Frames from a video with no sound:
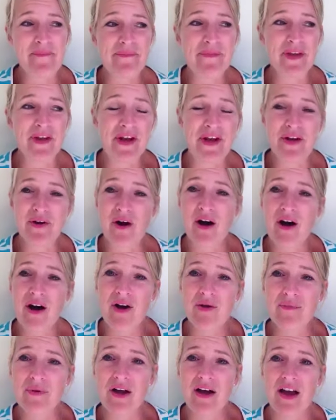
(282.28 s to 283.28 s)
you know, your
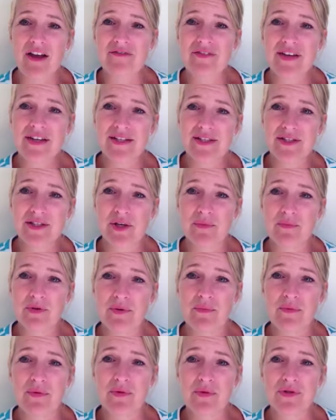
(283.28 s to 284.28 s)
home life is super
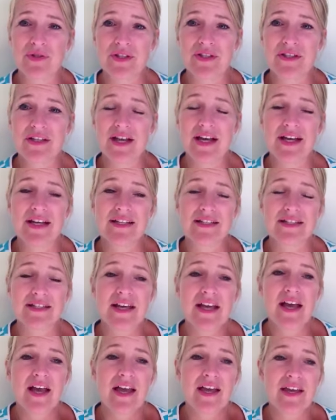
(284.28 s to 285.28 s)
important. And,
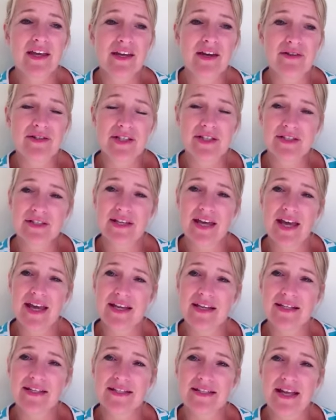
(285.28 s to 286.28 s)
you know, just
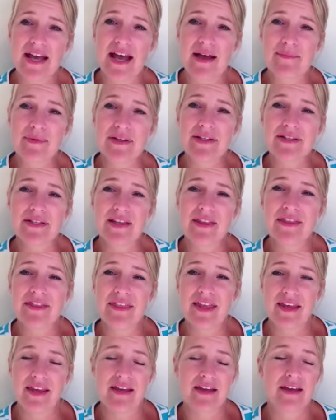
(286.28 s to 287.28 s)
take a step to
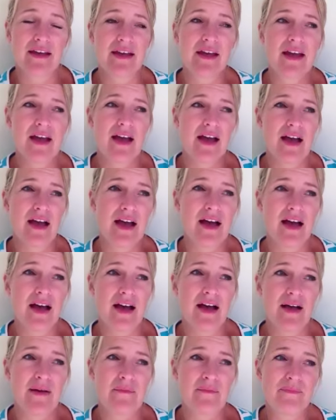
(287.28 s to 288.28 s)
think
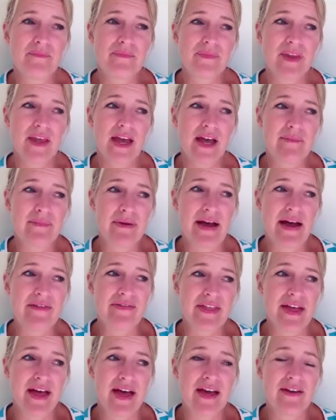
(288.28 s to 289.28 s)

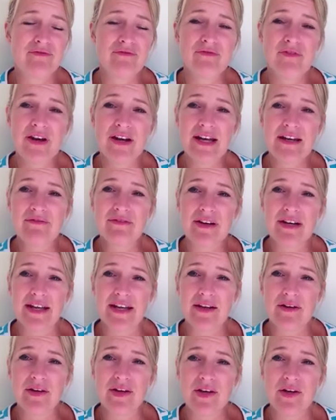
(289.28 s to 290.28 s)
about that, and really,
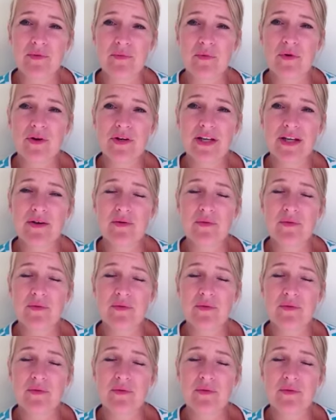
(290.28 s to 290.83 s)
really, you know,